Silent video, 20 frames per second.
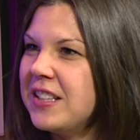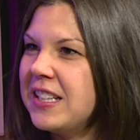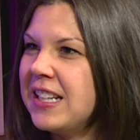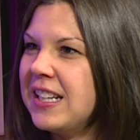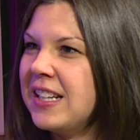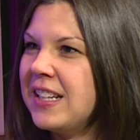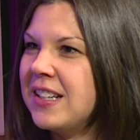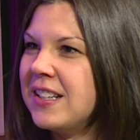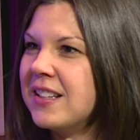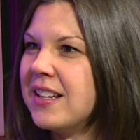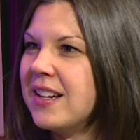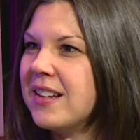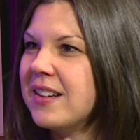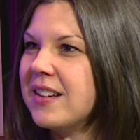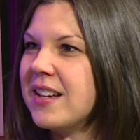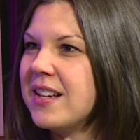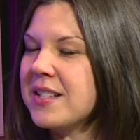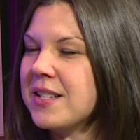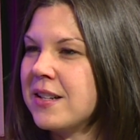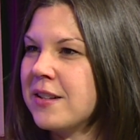need
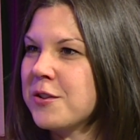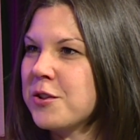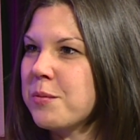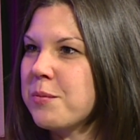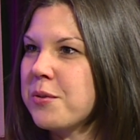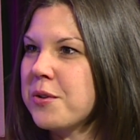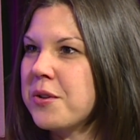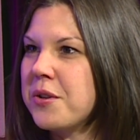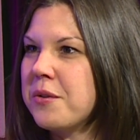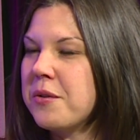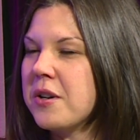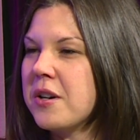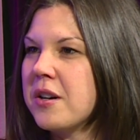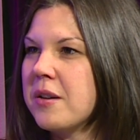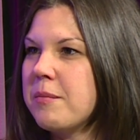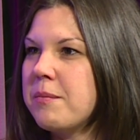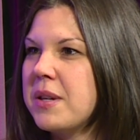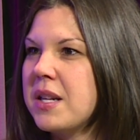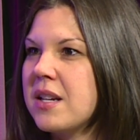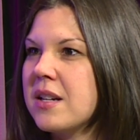as an
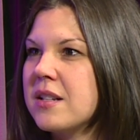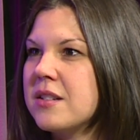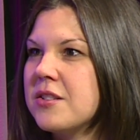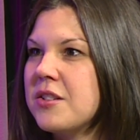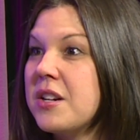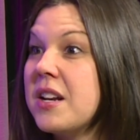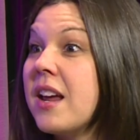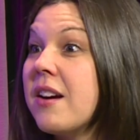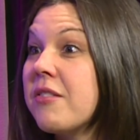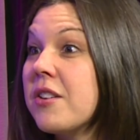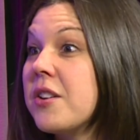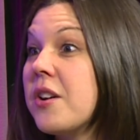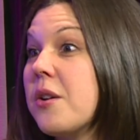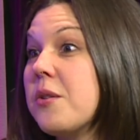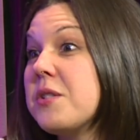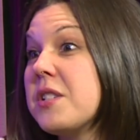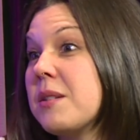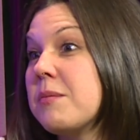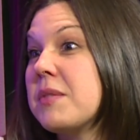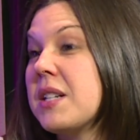entrepreneur, because you never
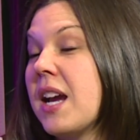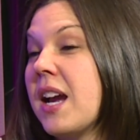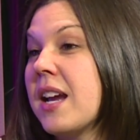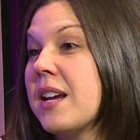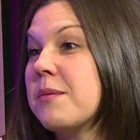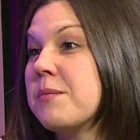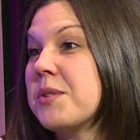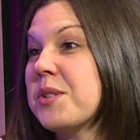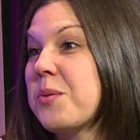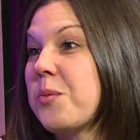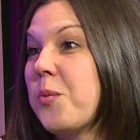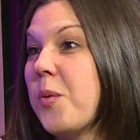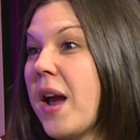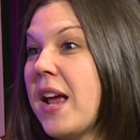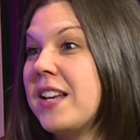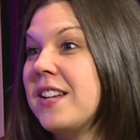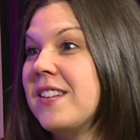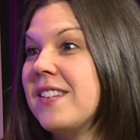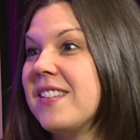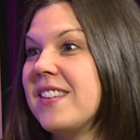know sometimes
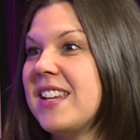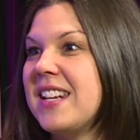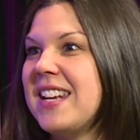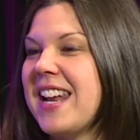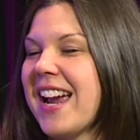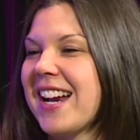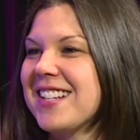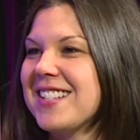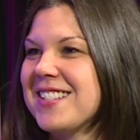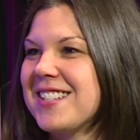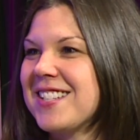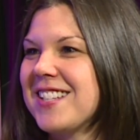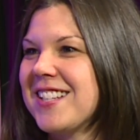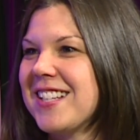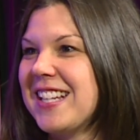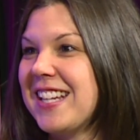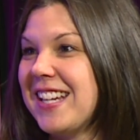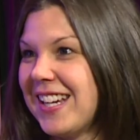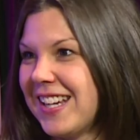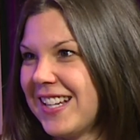when the next
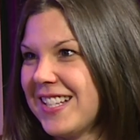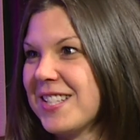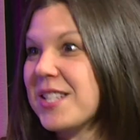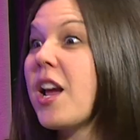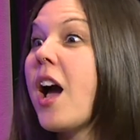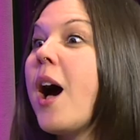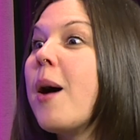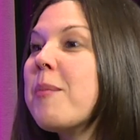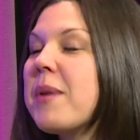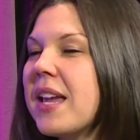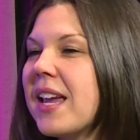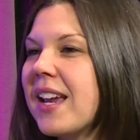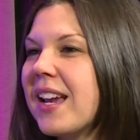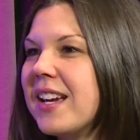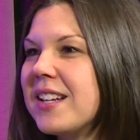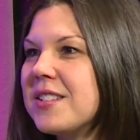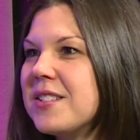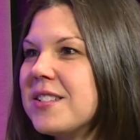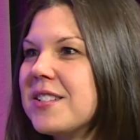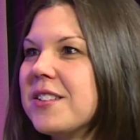gig is coming
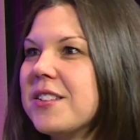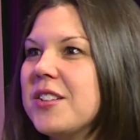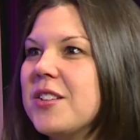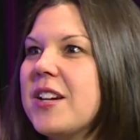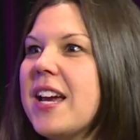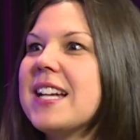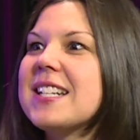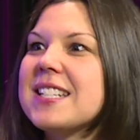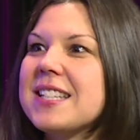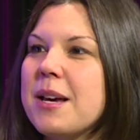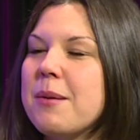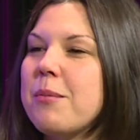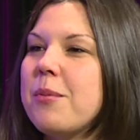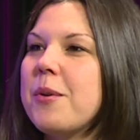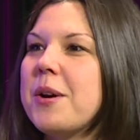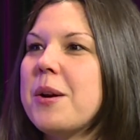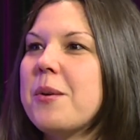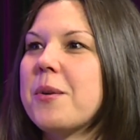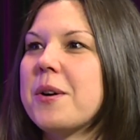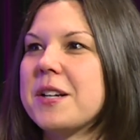until you get to that
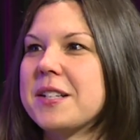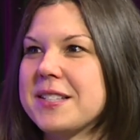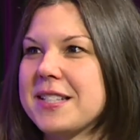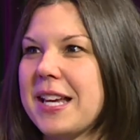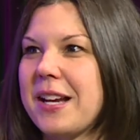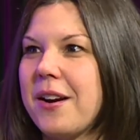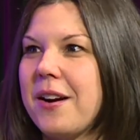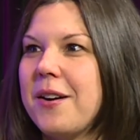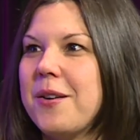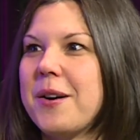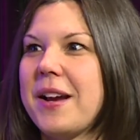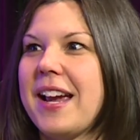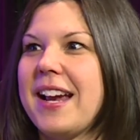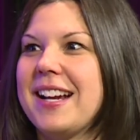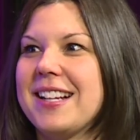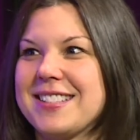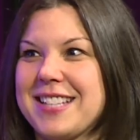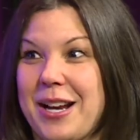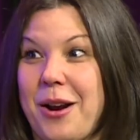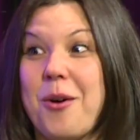point where it's like,
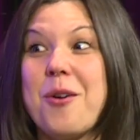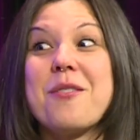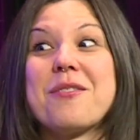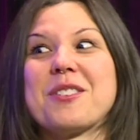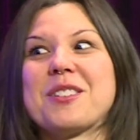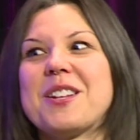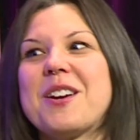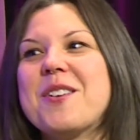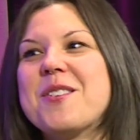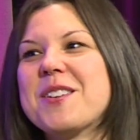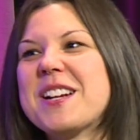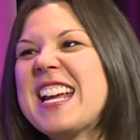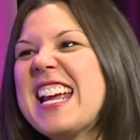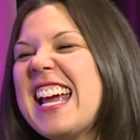okay, it's like overload.